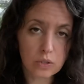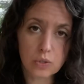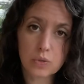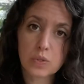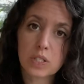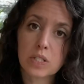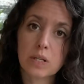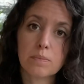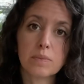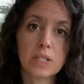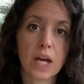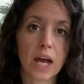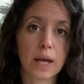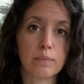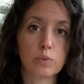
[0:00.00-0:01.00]

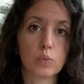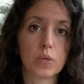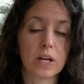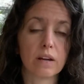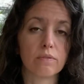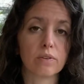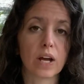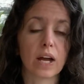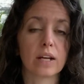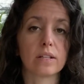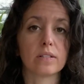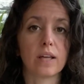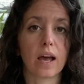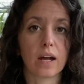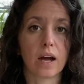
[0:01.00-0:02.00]
sometimes whatever
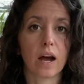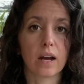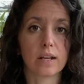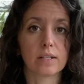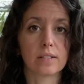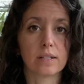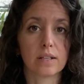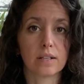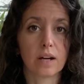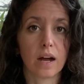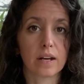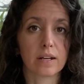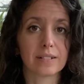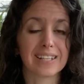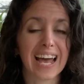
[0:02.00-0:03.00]
has
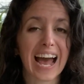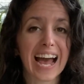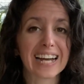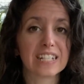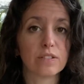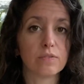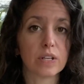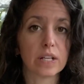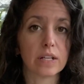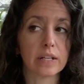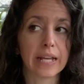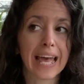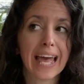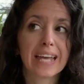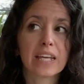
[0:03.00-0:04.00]
gotten us
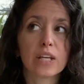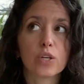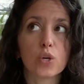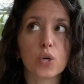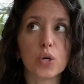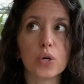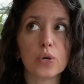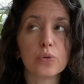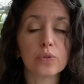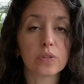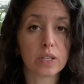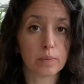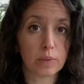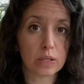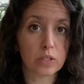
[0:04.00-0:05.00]
activated can
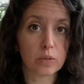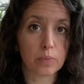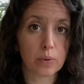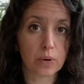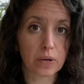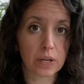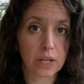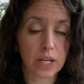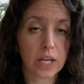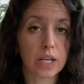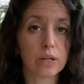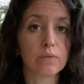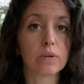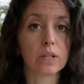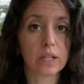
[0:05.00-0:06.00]
only be supported
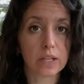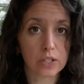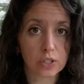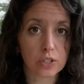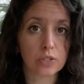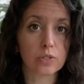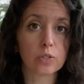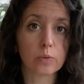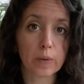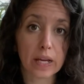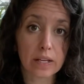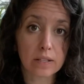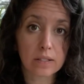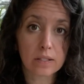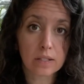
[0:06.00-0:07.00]
in a relational
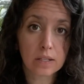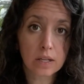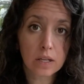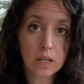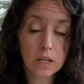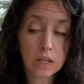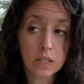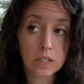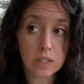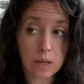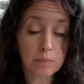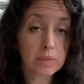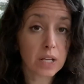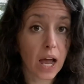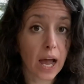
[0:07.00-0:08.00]
space.
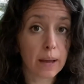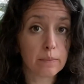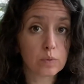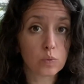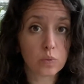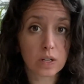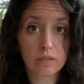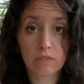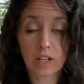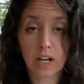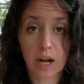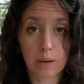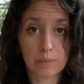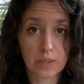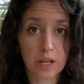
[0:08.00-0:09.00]
Sometimes whatever
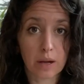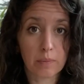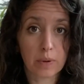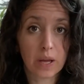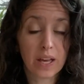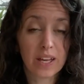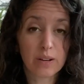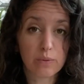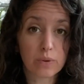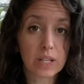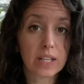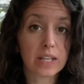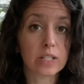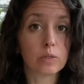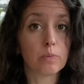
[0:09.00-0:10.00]
comes up
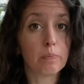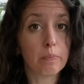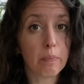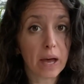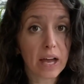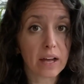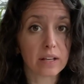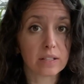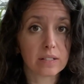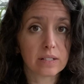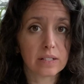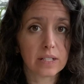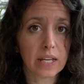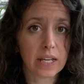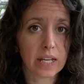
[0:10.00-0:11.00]
really is
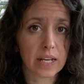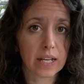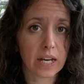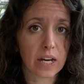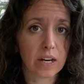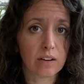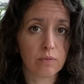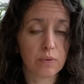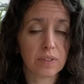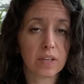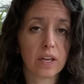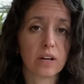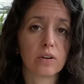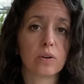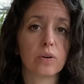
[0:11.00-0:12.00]
best taken care of
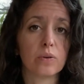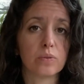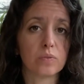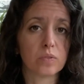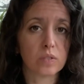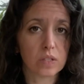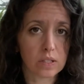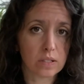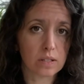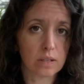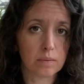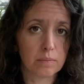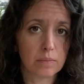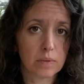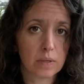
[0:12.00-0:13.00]
within our own system.